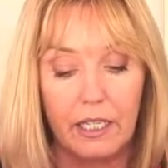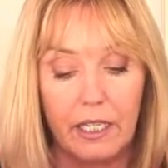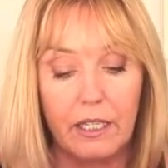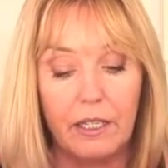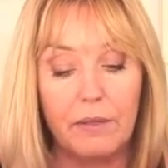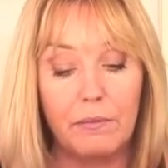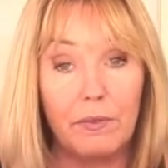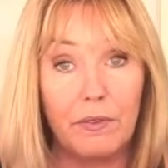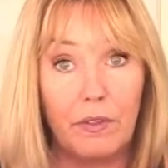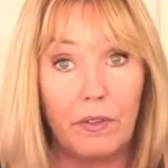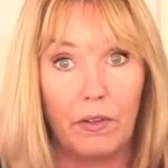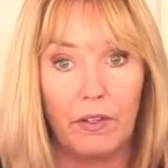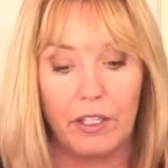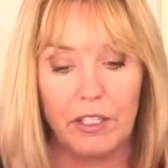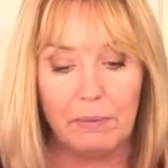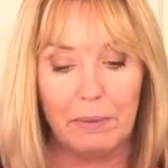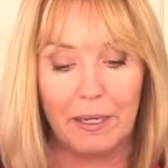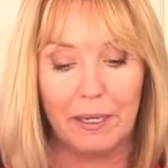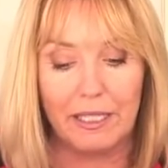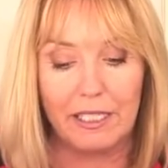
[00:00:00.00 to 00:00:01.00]
We've got
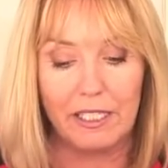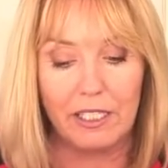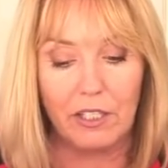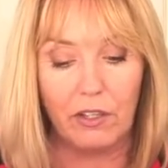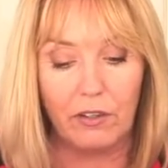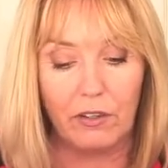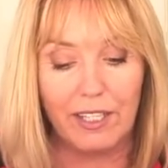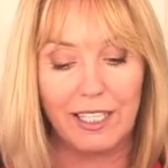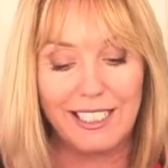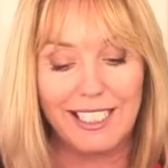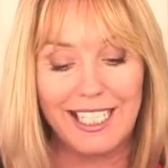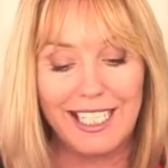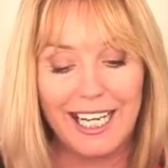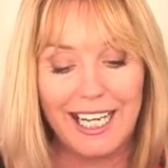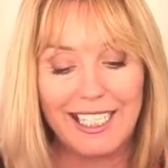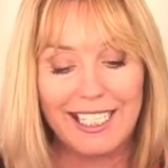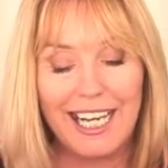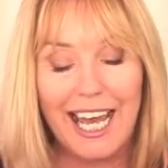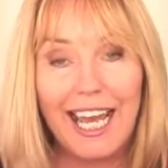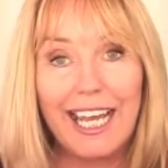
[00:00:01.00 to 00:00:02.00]
those back in stock. That's
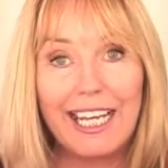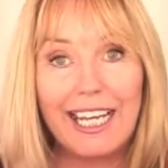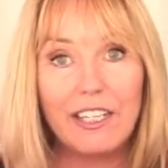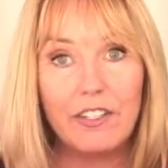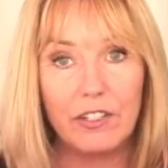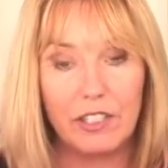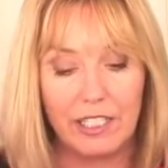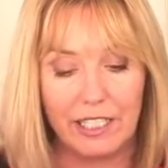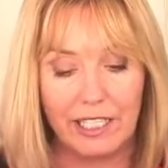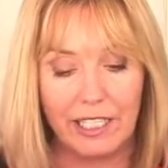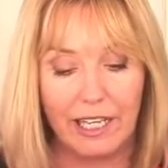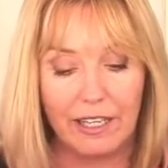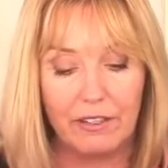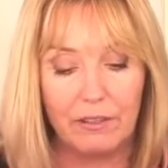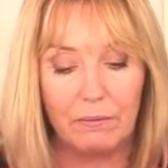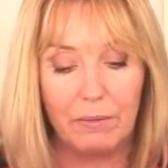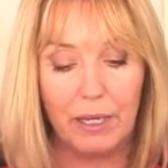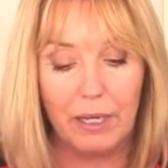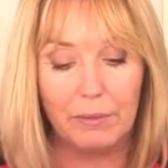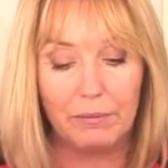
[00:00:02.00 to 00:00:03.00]
taken ages to
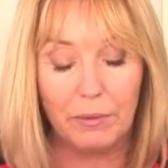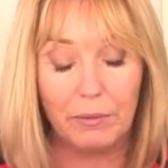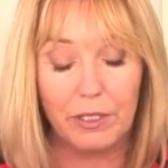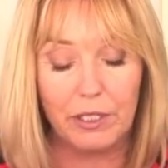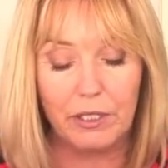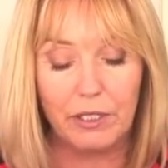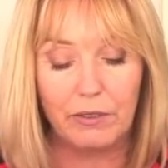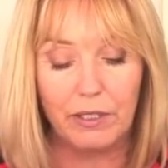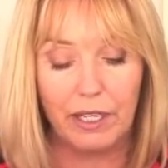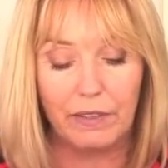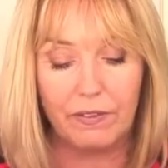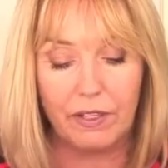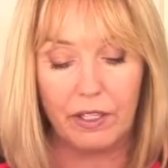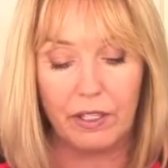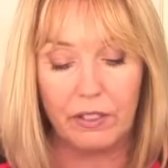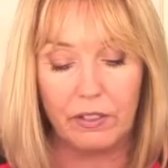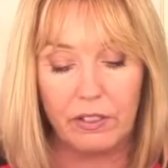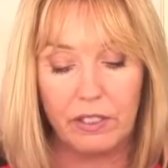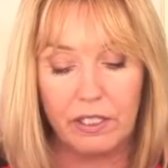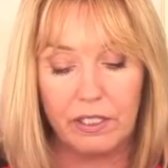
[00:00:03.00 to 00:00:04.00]
get them back, but we do have
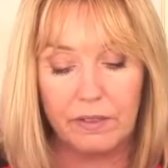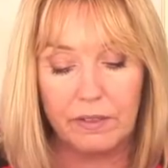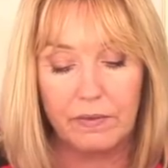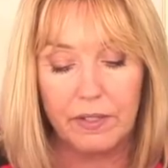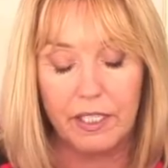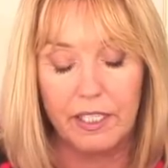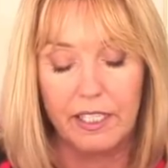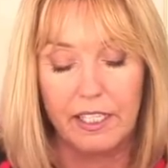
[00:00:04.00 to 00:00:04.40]
those.